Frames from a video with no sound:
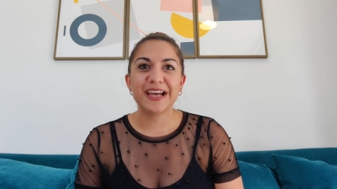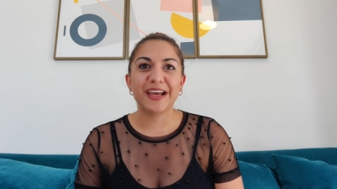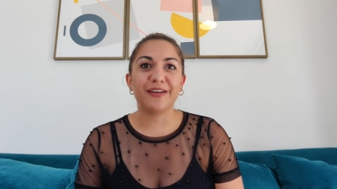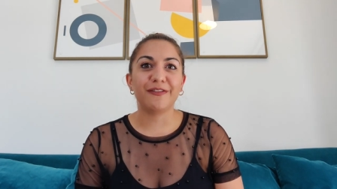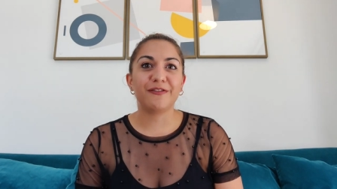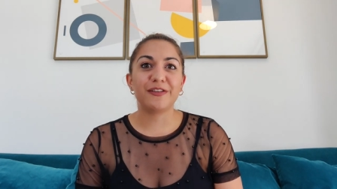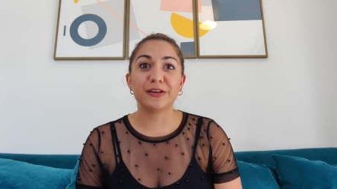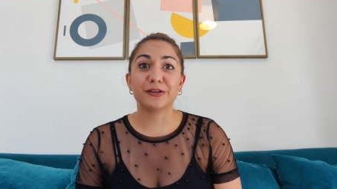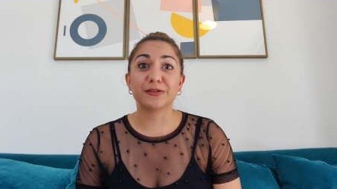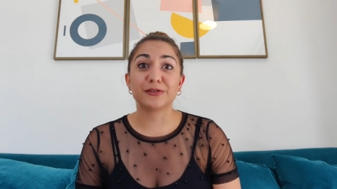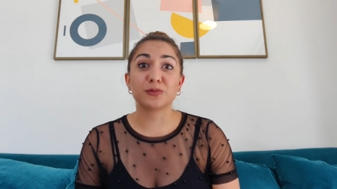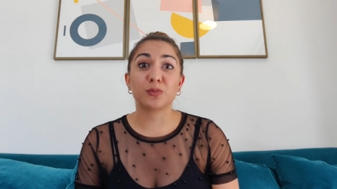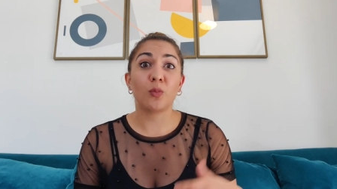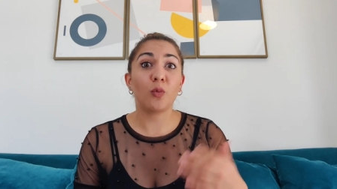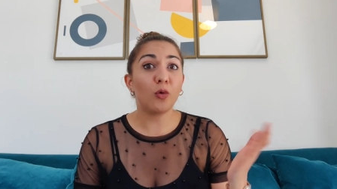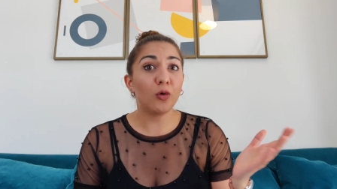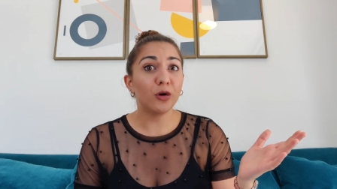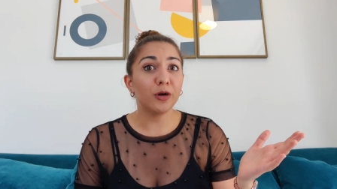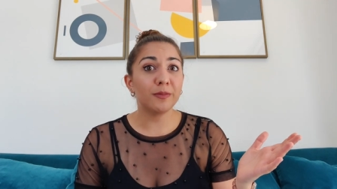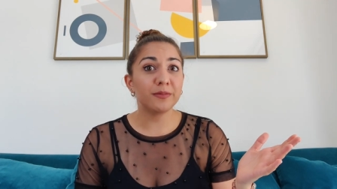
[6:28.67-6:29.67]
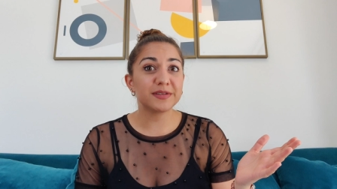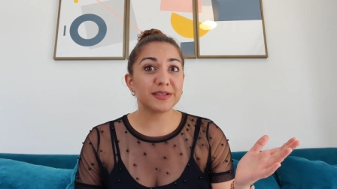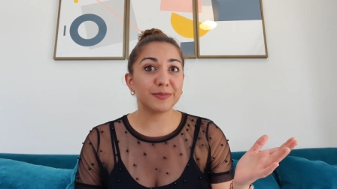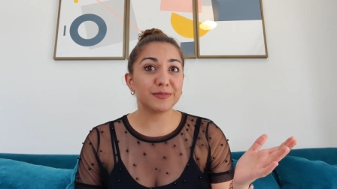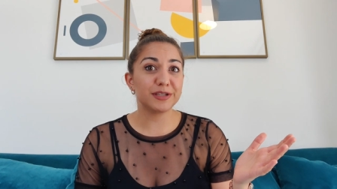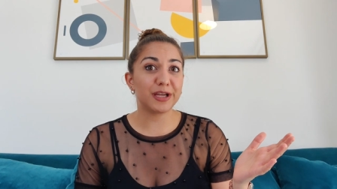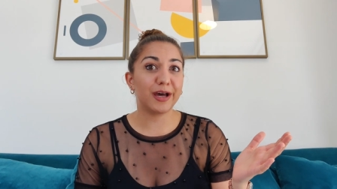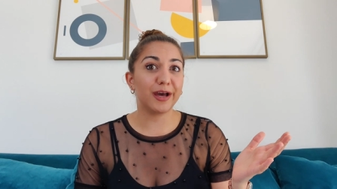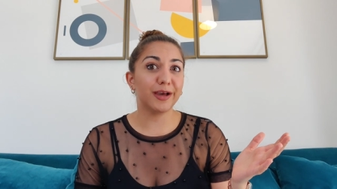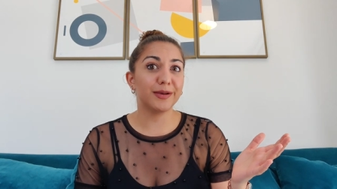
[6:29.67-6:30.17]
it feels warm
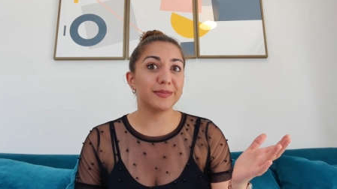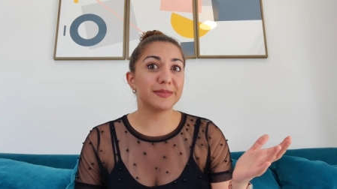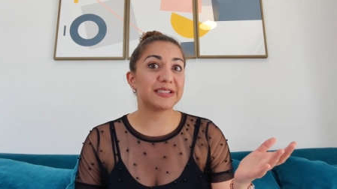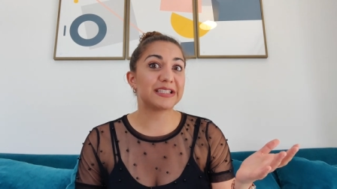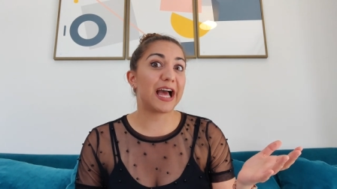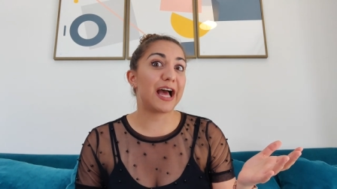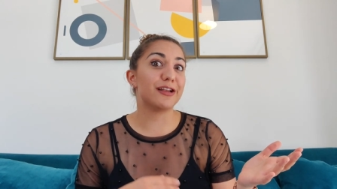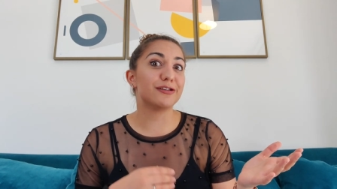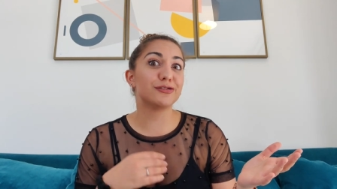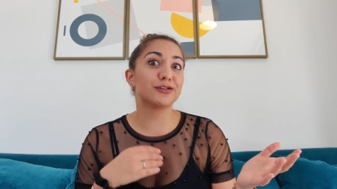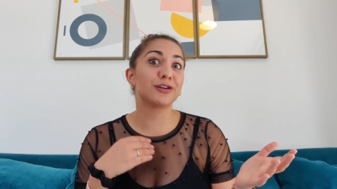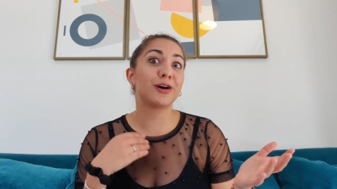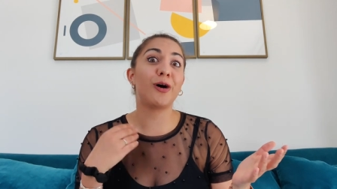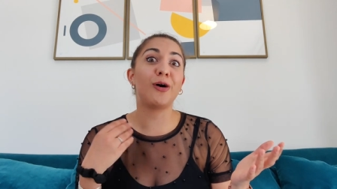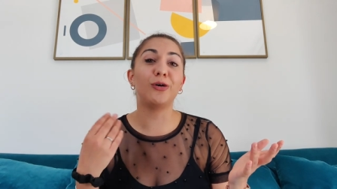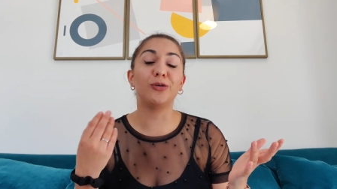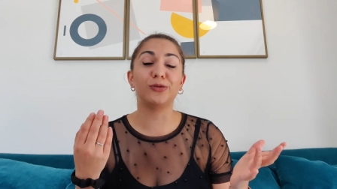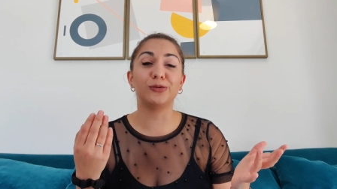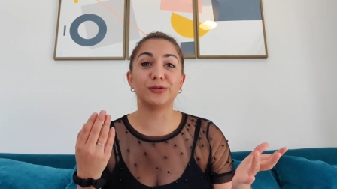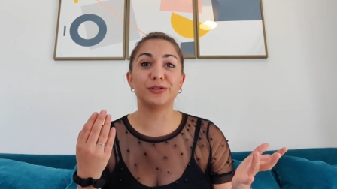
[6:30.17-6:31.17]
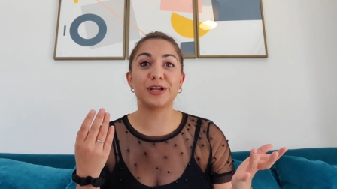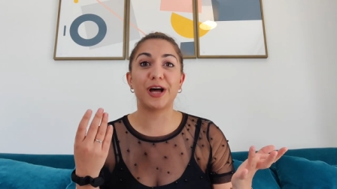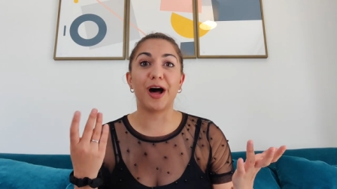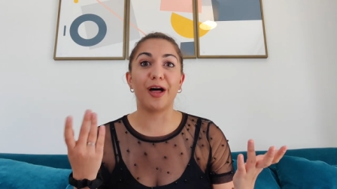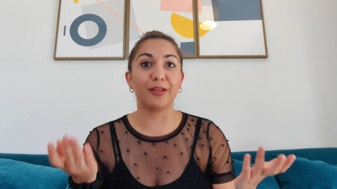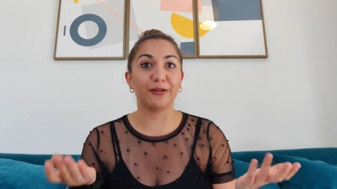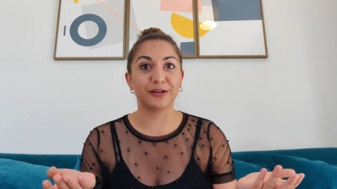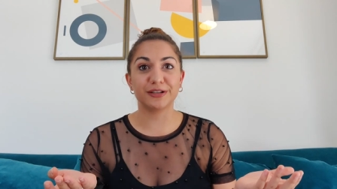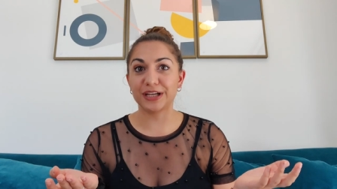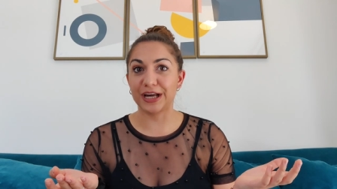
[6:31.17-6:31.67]
sometimes and cold
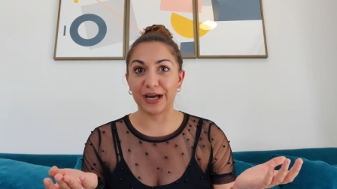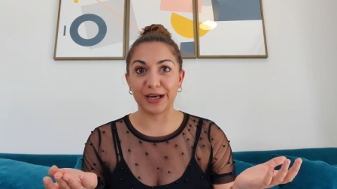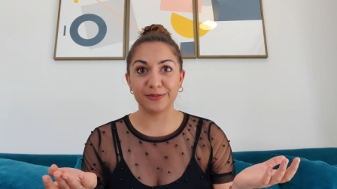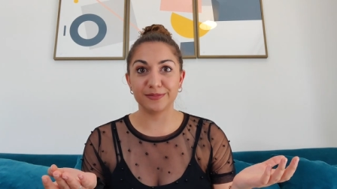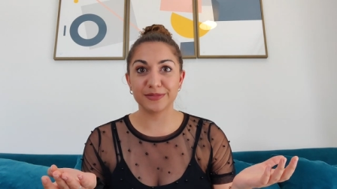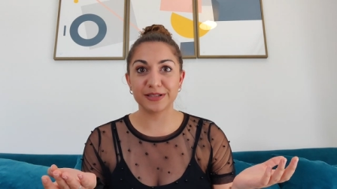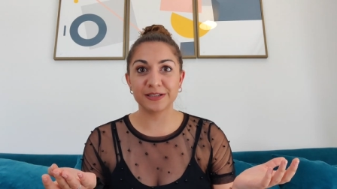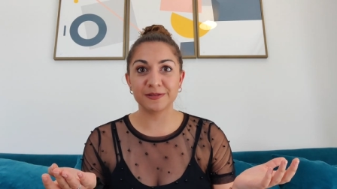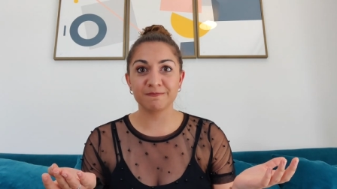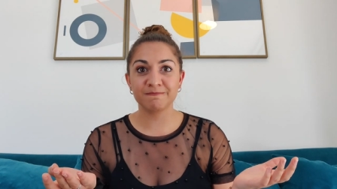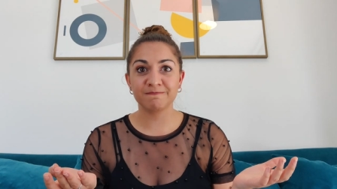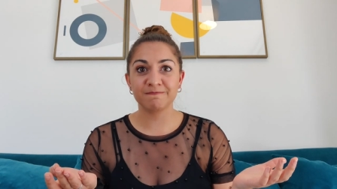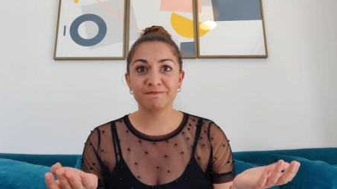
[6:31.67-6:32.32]
other times.